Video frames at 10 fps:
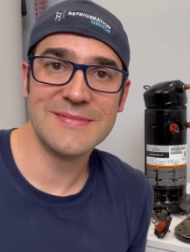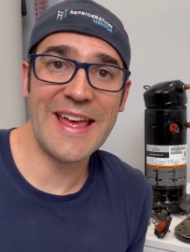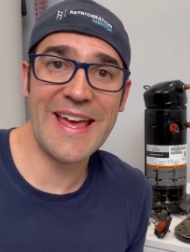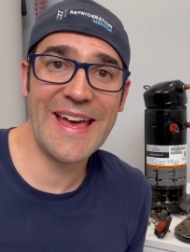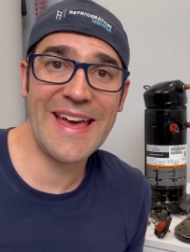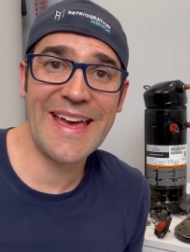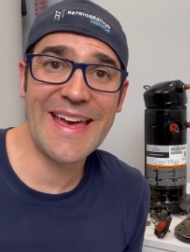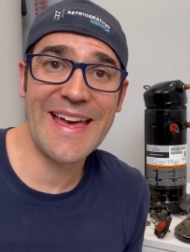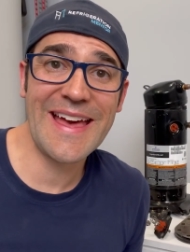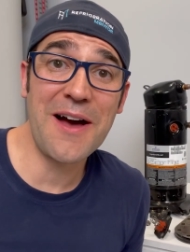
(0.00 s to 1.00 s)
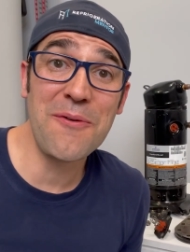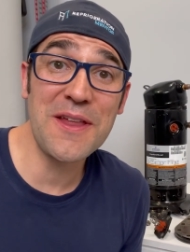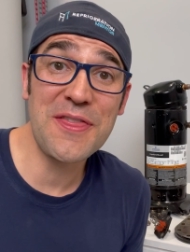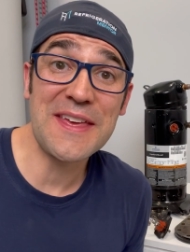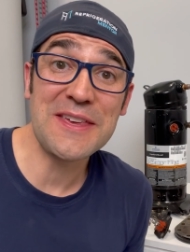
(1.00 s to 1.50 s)
Hey, I
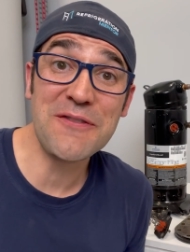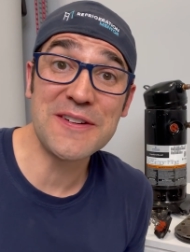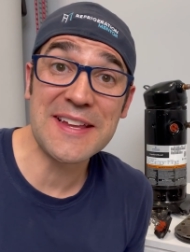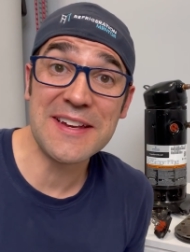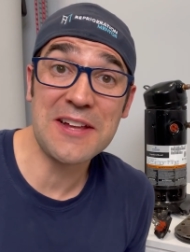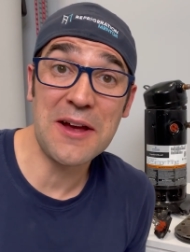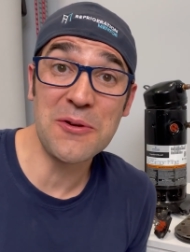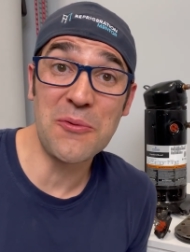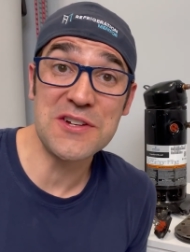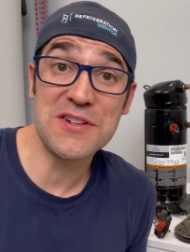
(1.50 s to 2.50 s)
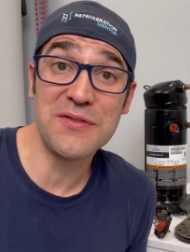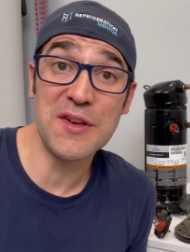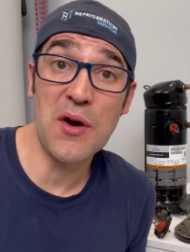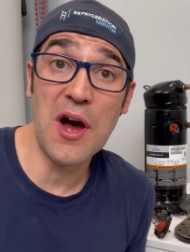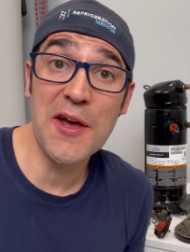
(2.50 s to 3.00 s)
want to thank you for taking the time to watch this
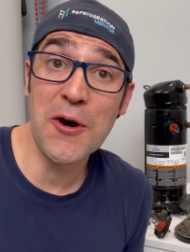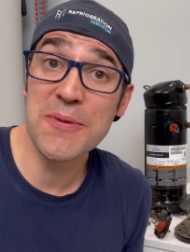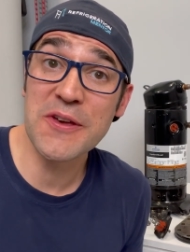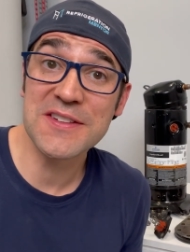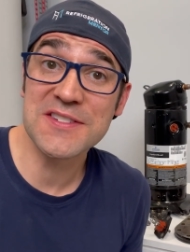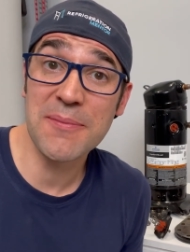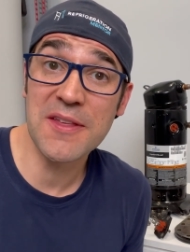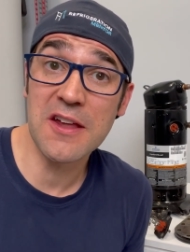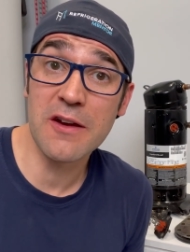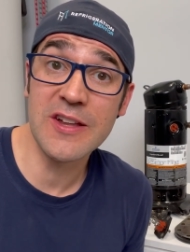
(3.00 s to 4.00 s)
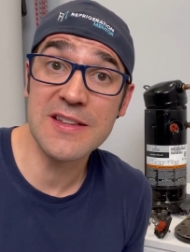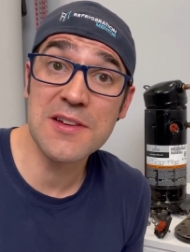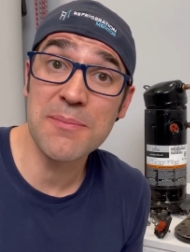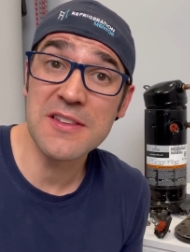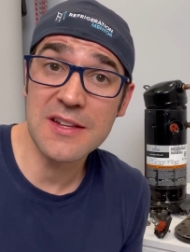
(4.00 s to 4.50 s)
video. I hope you got something out of it,
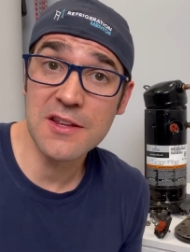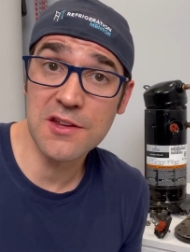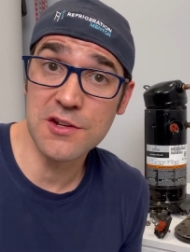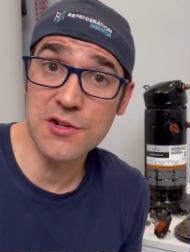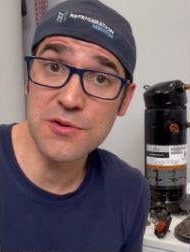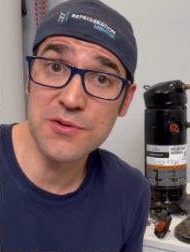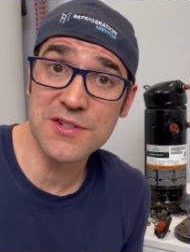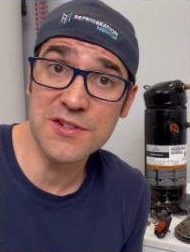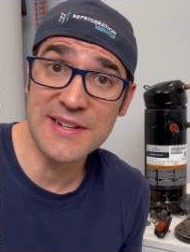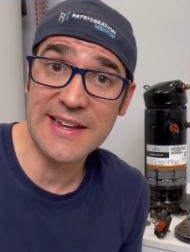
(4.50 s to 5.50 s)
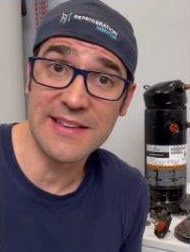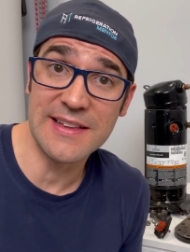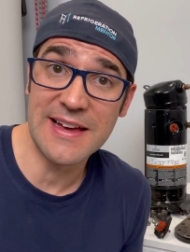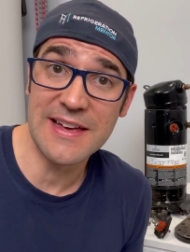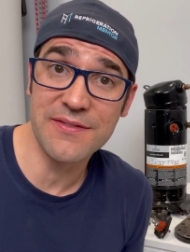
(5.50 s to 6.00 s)
something that you can use in your daily
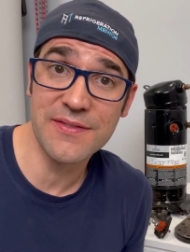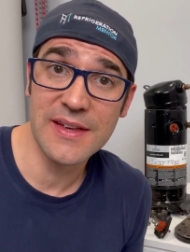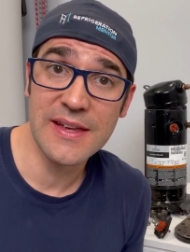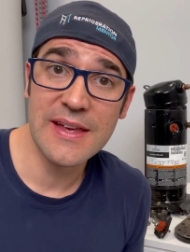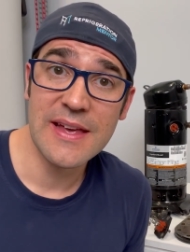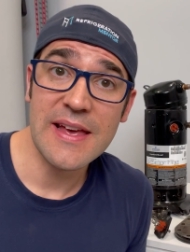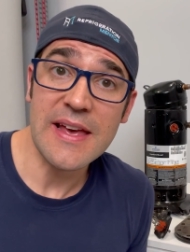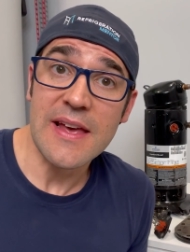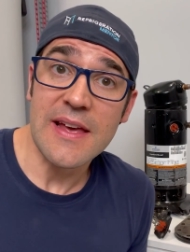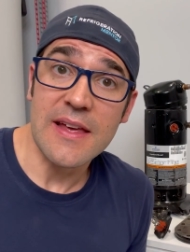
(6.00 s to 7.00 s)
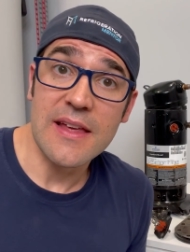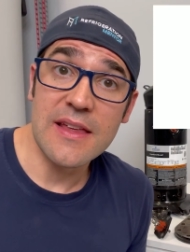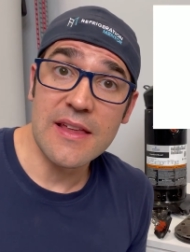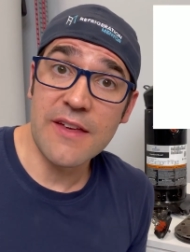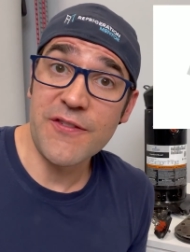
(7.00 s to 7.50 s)
life.
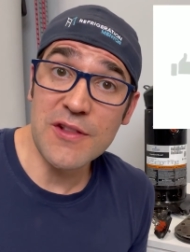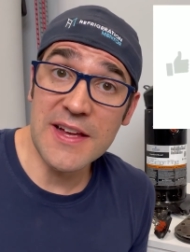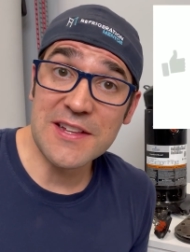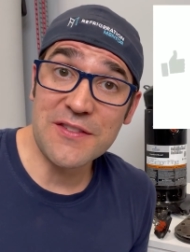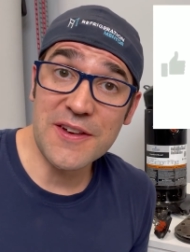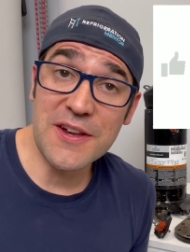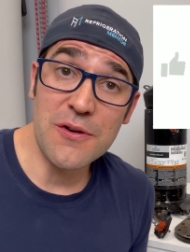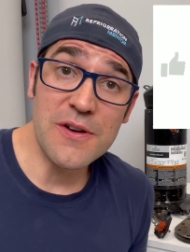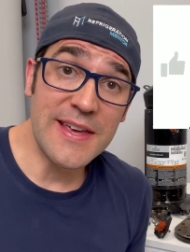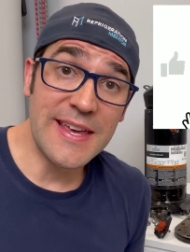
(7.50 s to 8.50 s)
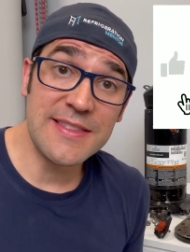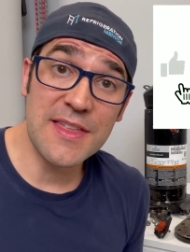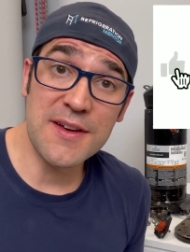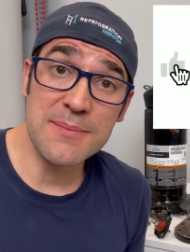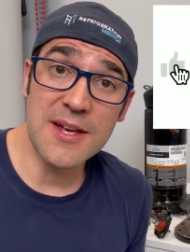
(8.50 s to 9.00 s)
If you like this video, hit
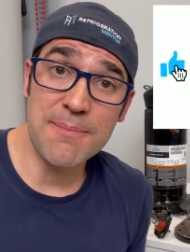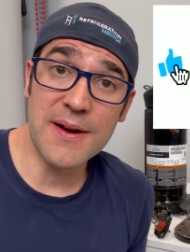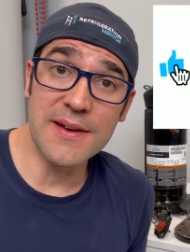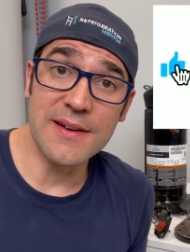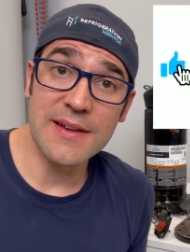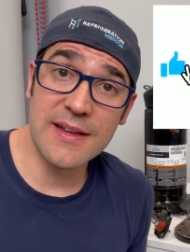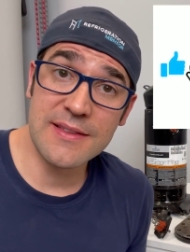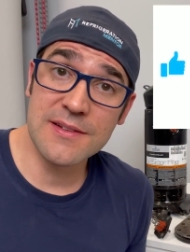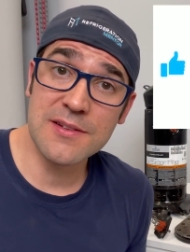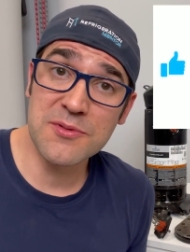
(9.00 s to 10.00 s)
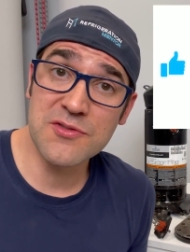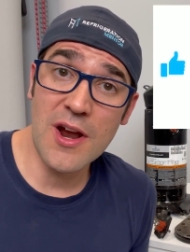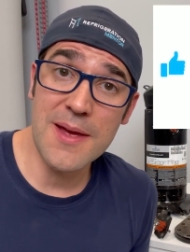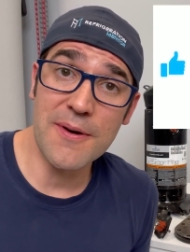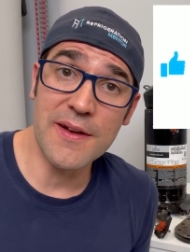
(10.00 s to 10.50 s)
the thumbs up button, hit the
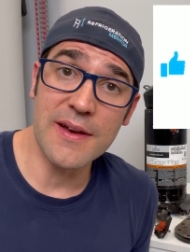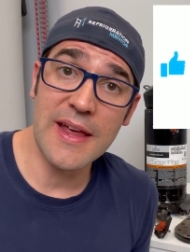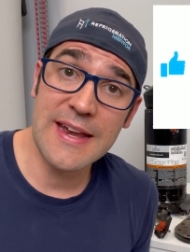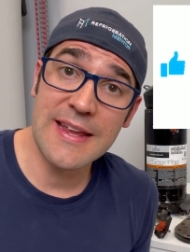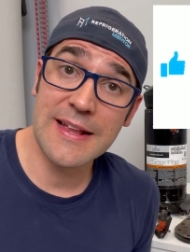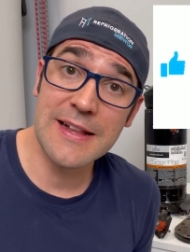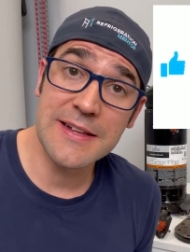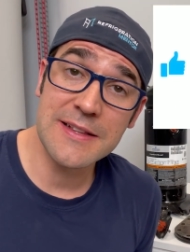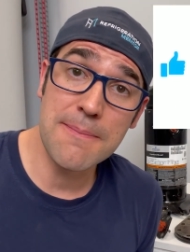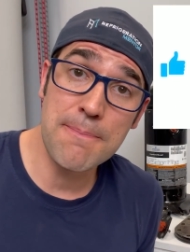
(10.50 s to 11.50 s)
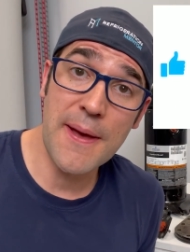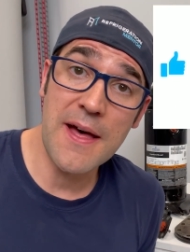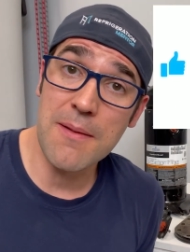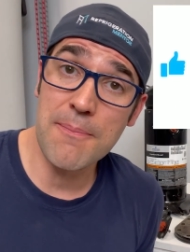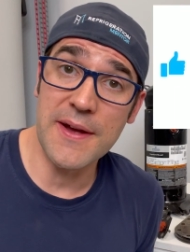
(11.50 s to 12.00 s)
subscribe button, and click the
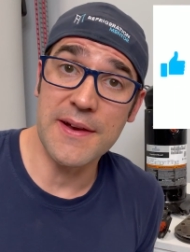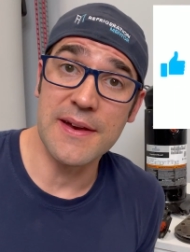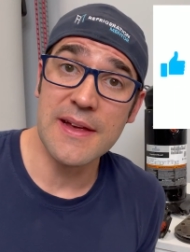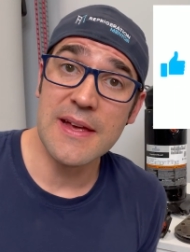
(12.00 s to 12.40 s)
bell button